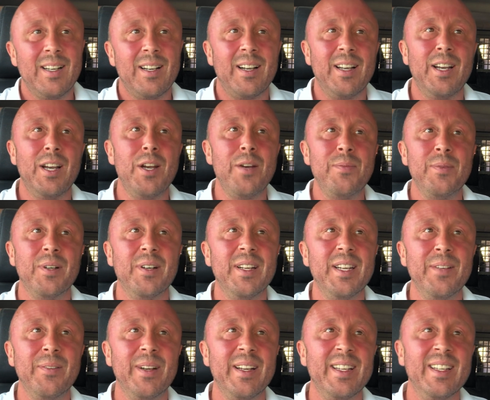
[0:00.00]
I hope not
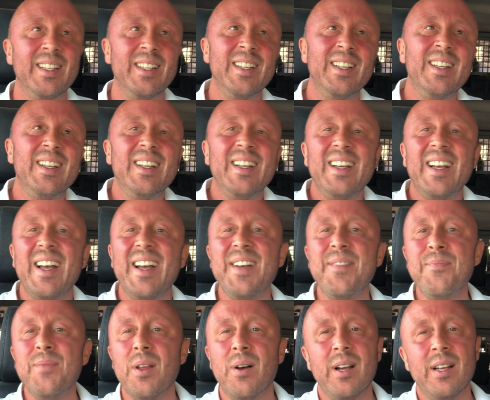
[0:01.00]
anyway.
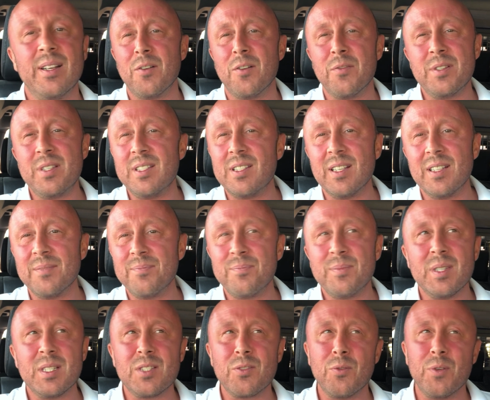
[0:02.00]
No, obviously don't.
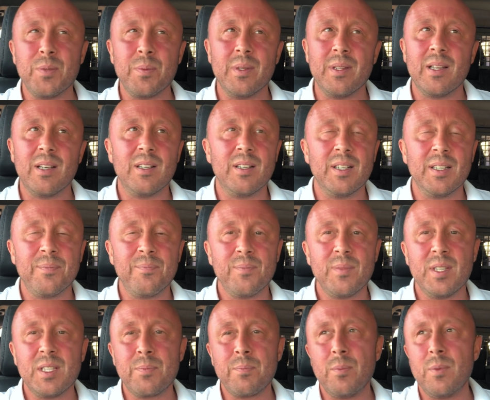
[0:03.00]
It's always been that high.
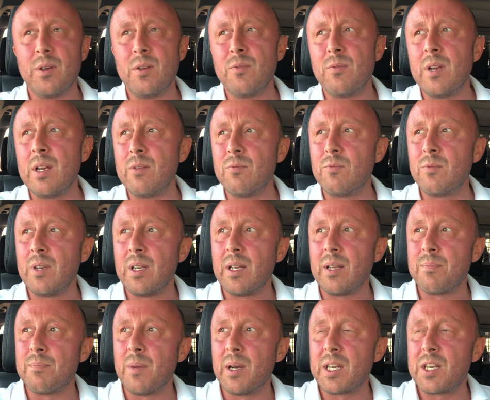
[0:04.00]

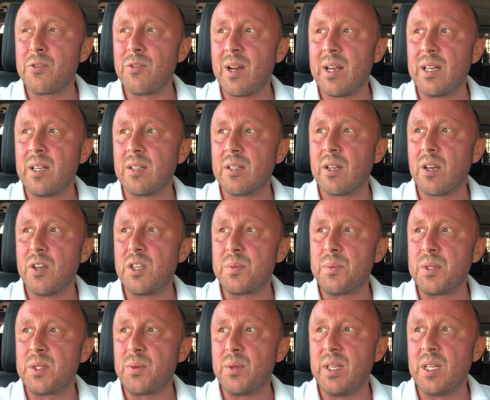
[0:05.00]
My creatinine goes
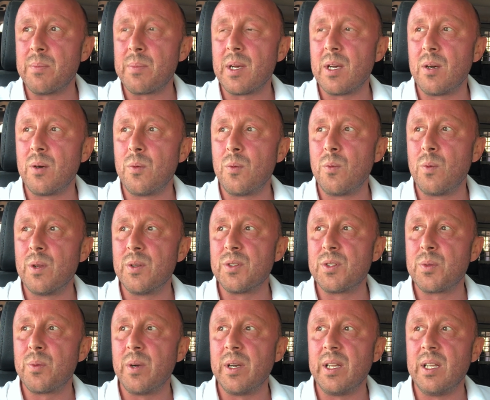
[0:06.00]
between about
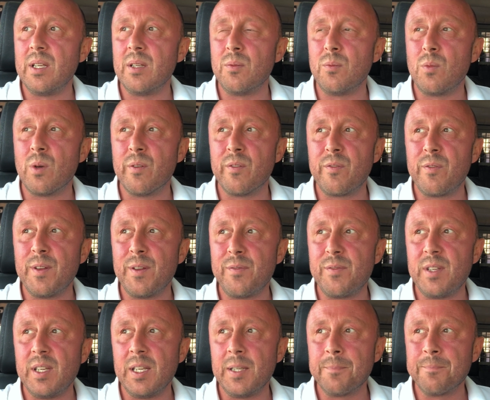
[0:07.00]
120 and
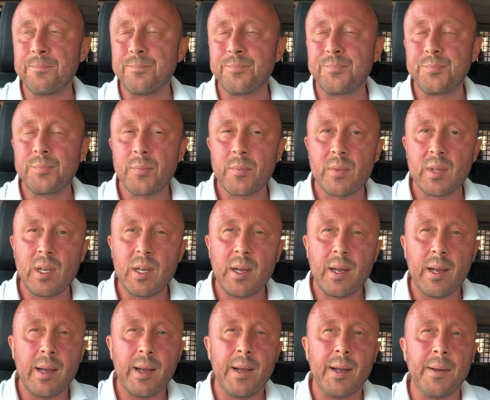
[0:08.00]
150.
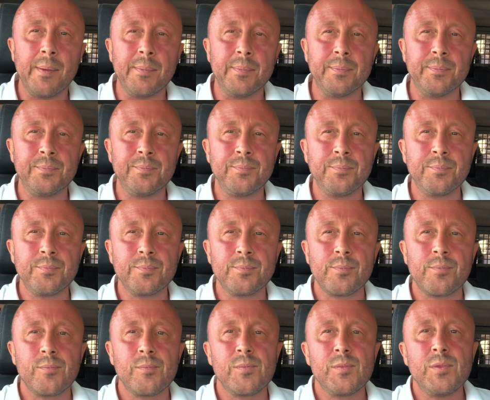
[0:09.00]

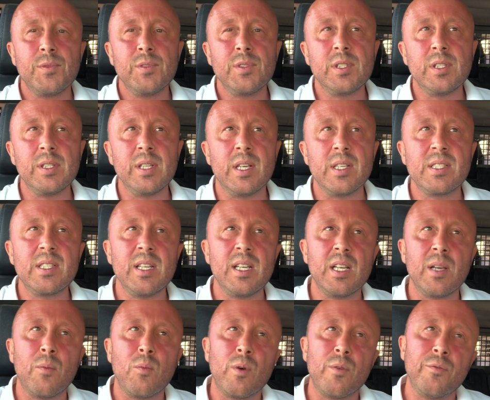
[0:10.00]
So yeah, it's
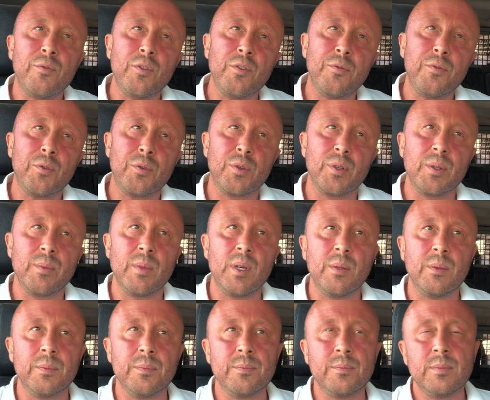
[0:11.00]
sitting at 144 at the
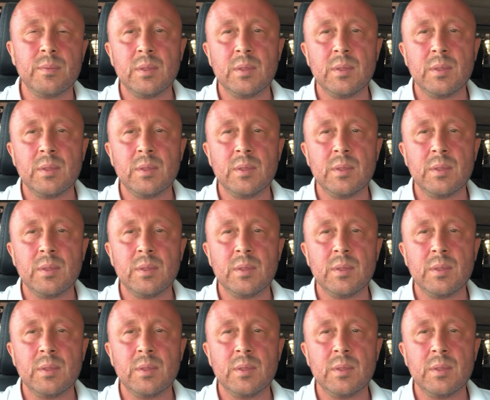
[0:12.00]
moment.